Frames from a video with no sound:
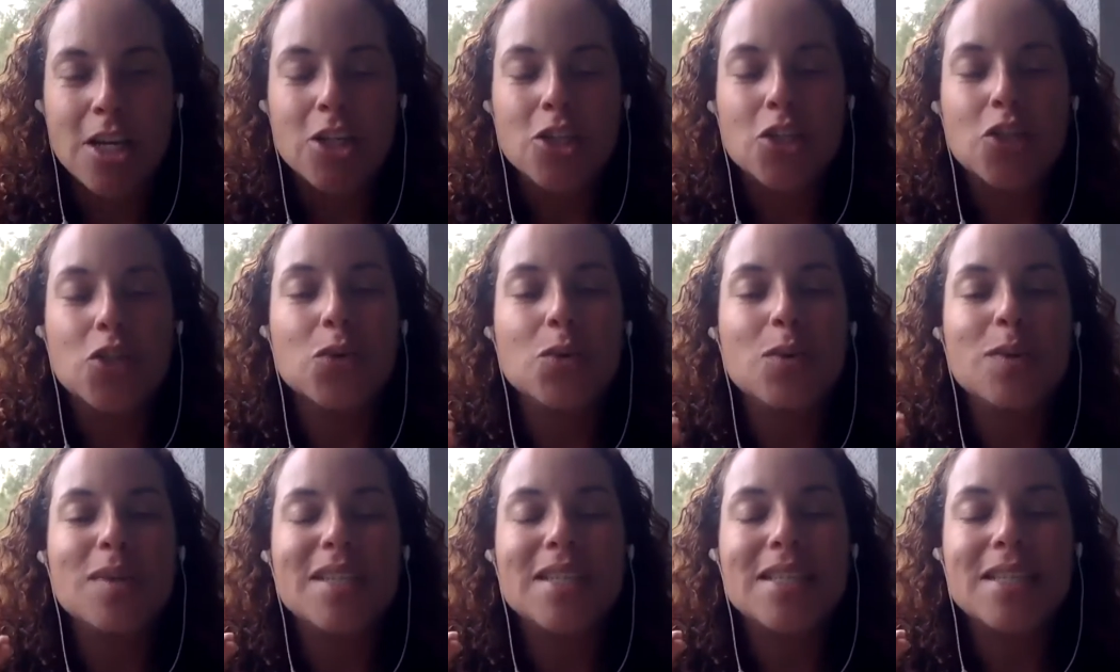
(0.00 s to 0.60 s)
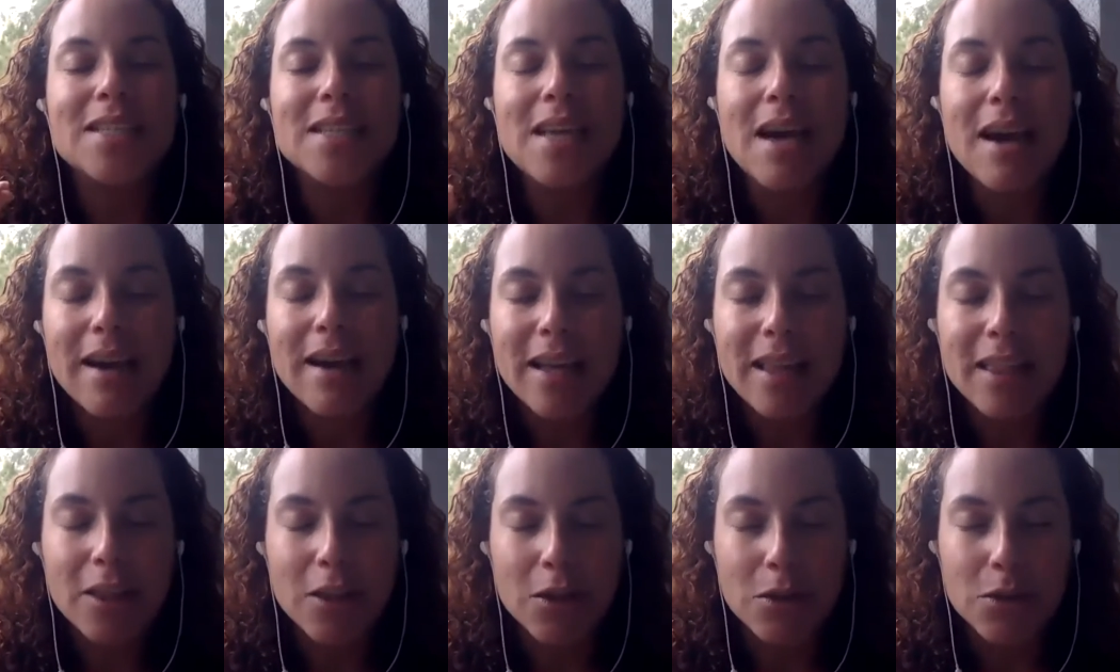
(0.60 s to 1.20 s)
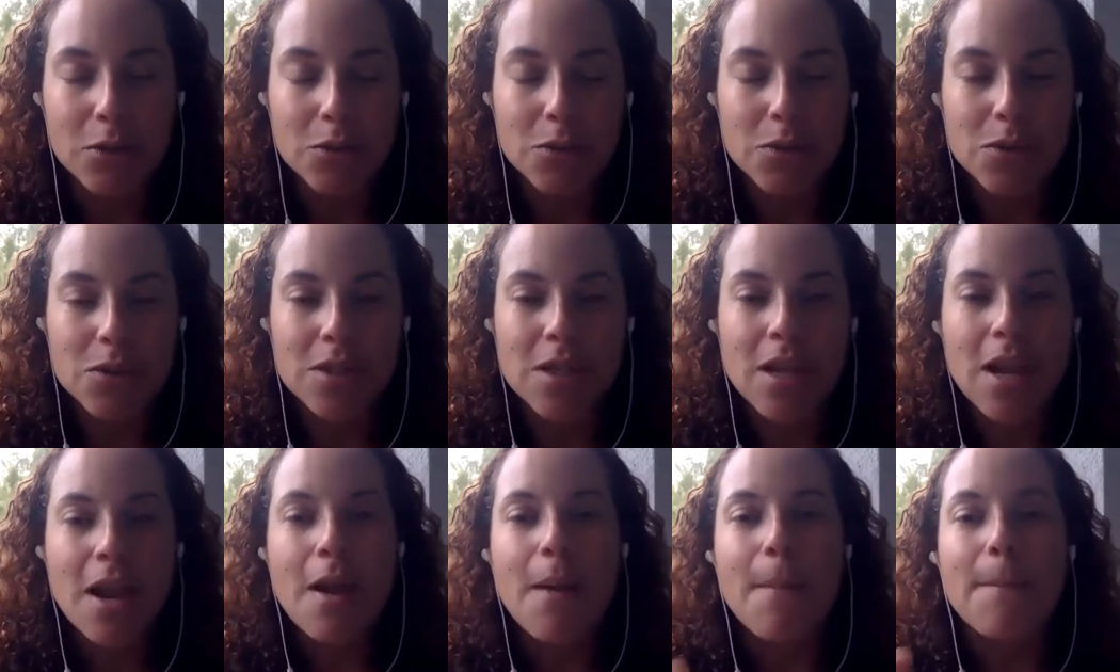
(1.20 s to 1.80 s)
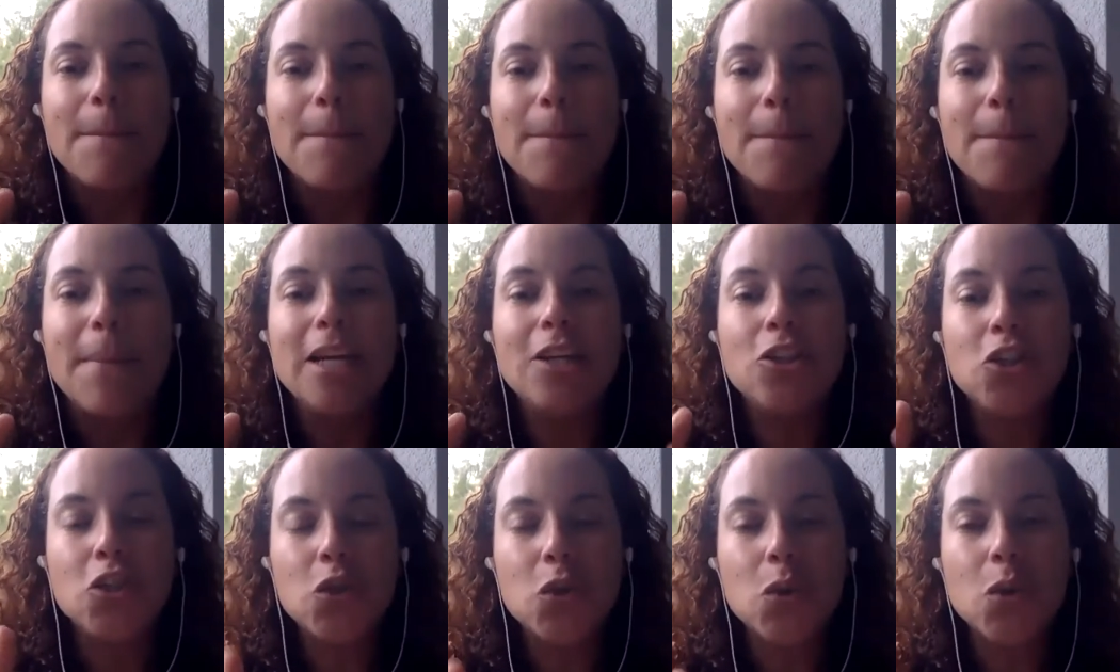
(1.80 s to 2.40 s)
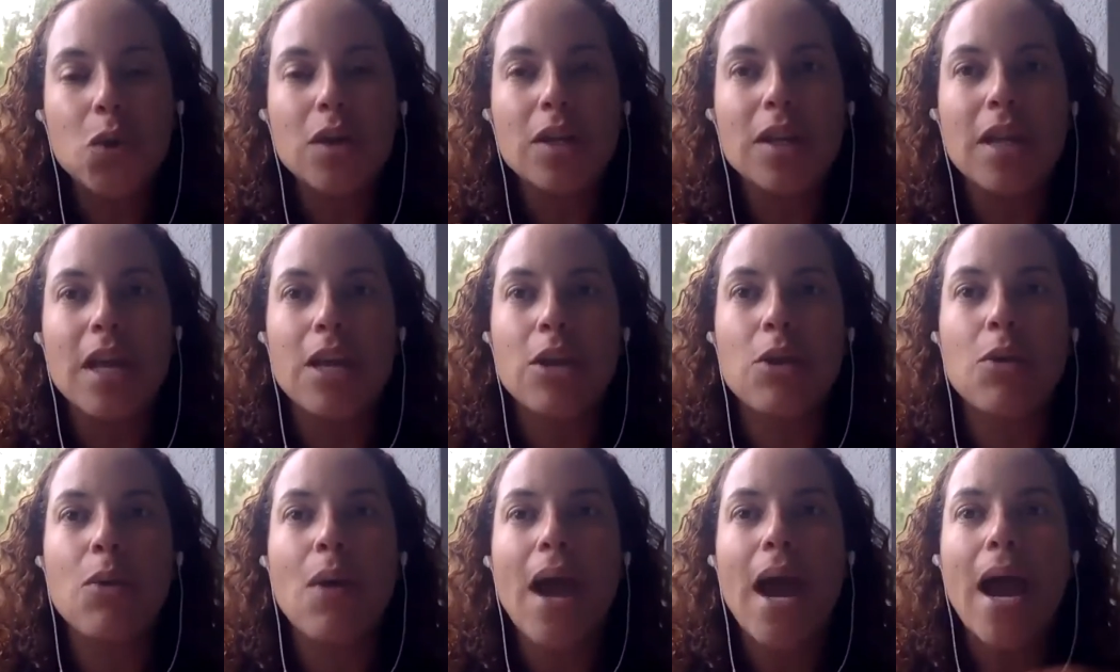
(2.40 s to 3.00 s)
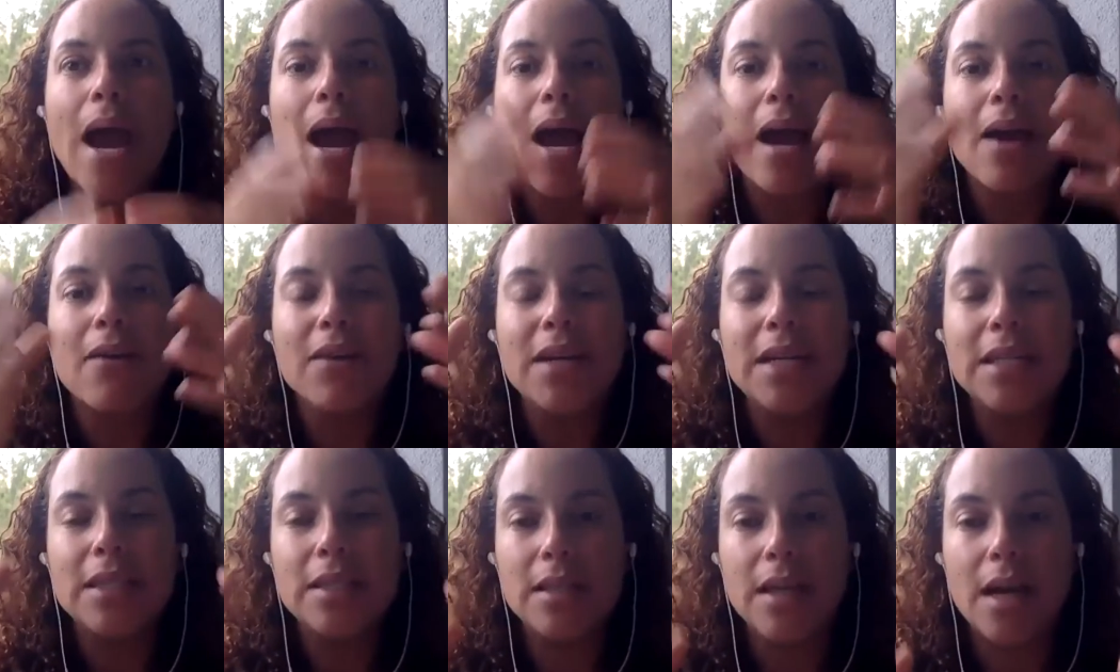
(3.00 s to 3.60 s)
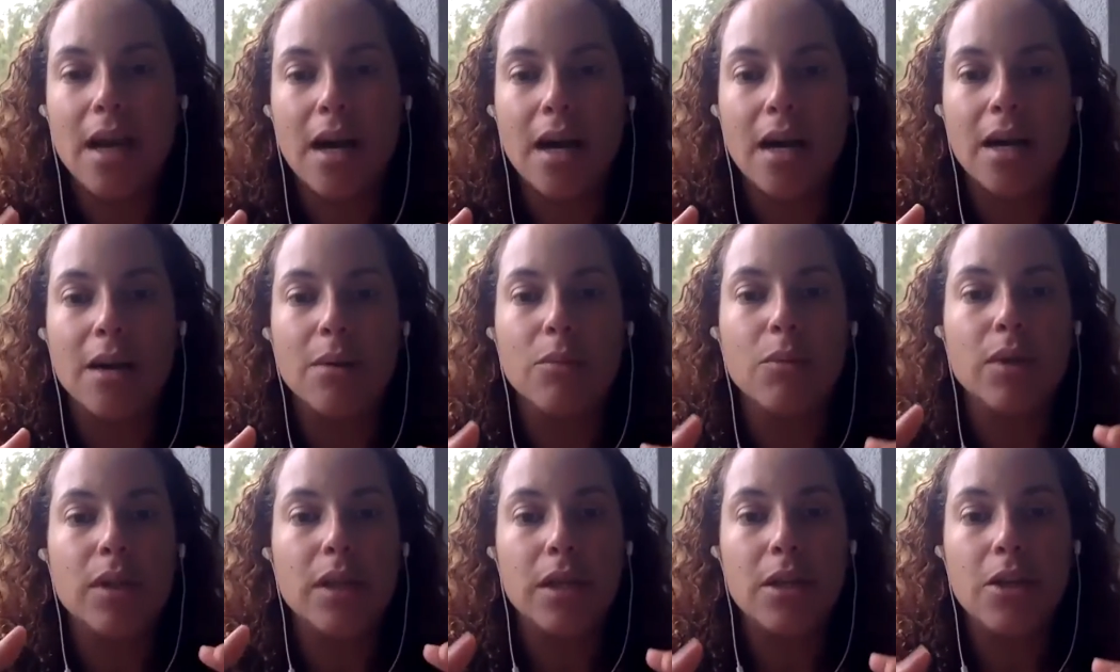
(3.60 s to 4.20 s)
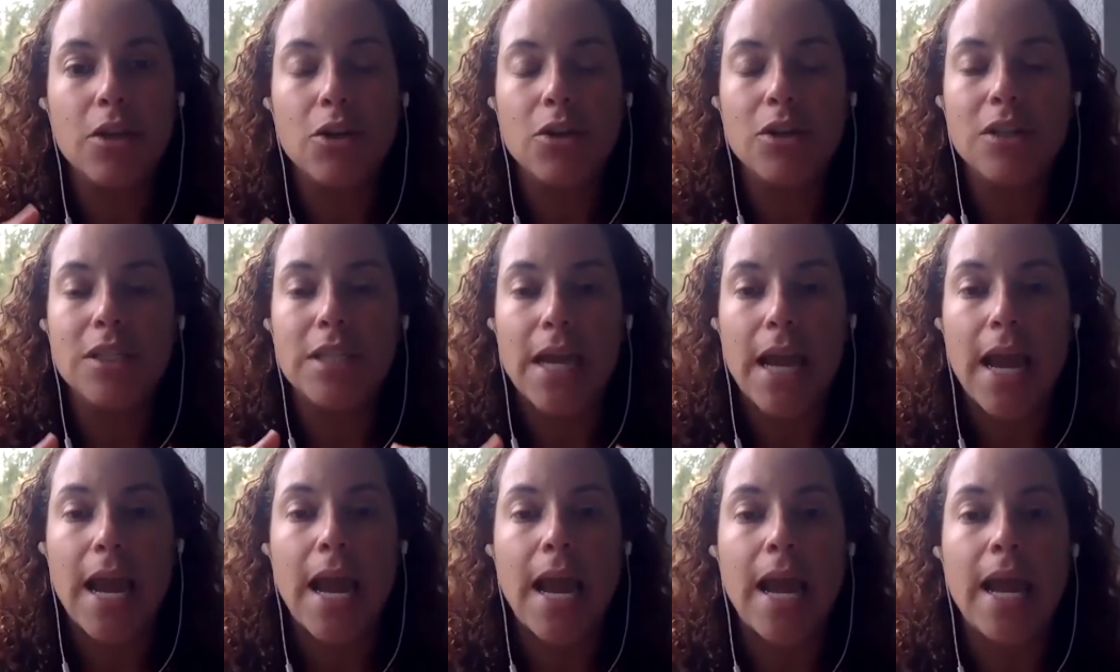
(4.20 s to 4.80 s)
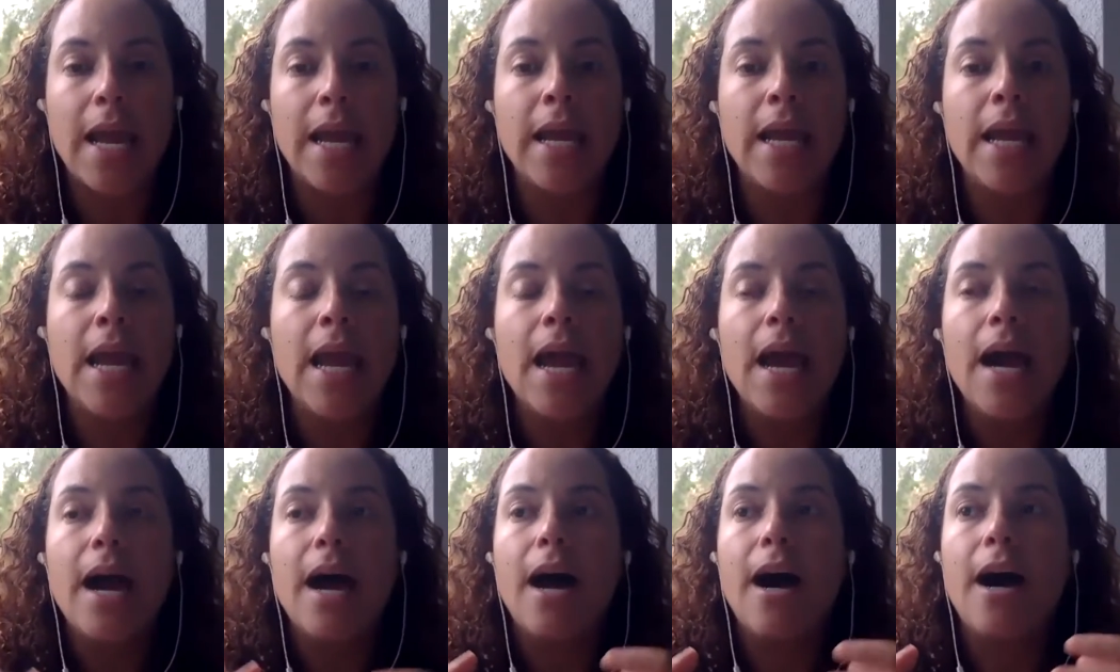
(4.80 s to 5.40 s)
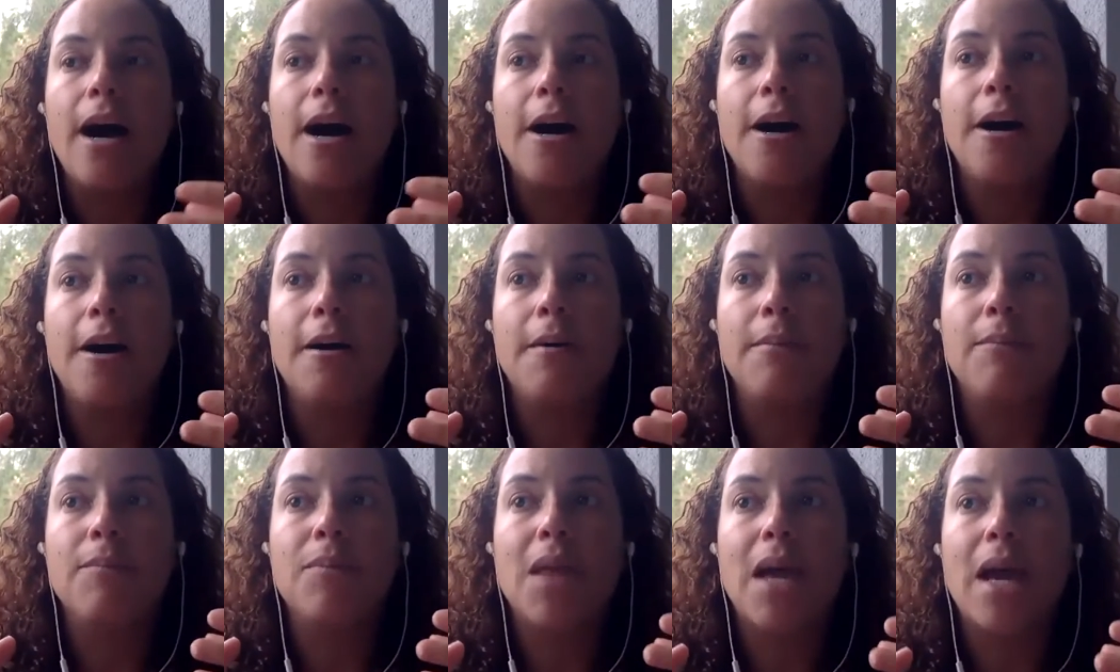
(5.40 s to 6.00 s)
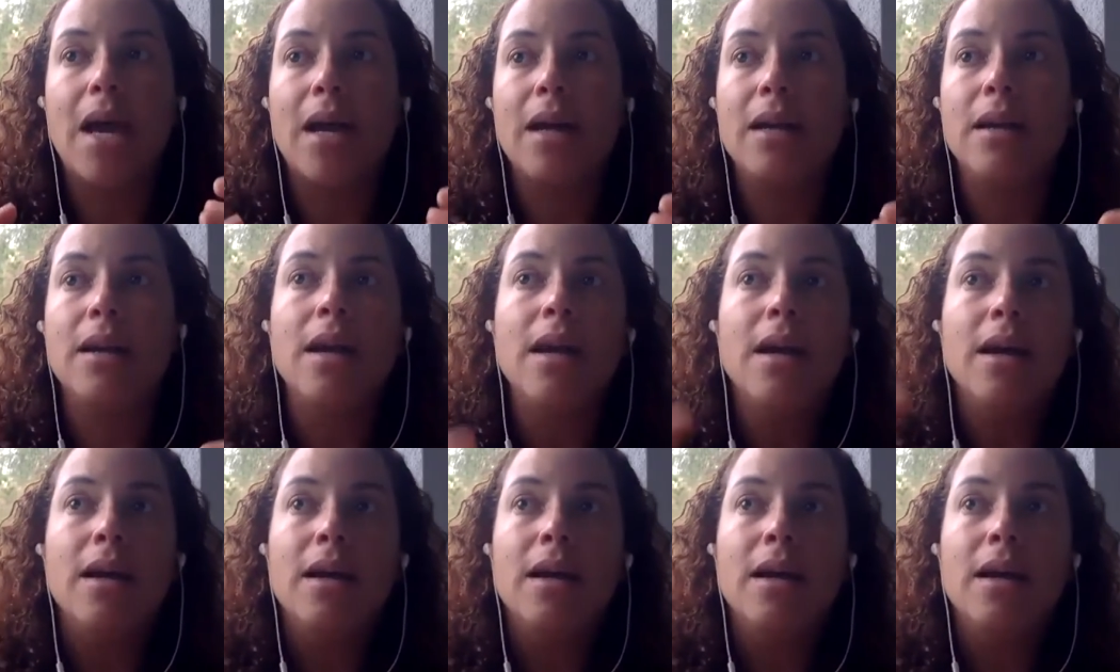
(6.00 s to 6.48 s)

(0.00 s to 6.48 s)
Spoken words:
So assign those. Make sure that you have a time within your day that,